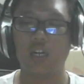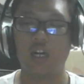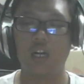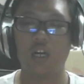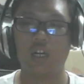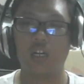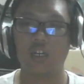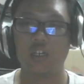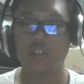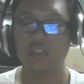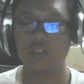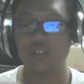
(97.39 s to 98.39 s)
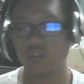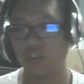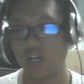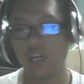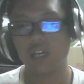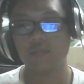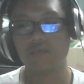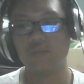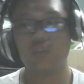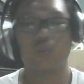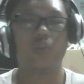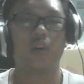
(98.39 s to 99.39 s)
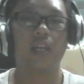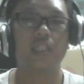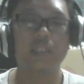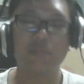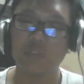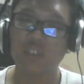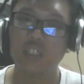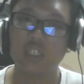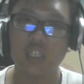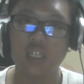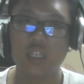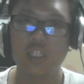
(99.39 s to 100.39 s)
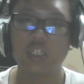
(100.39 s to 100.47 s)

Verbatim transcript: uh, you know I'm no expert in it.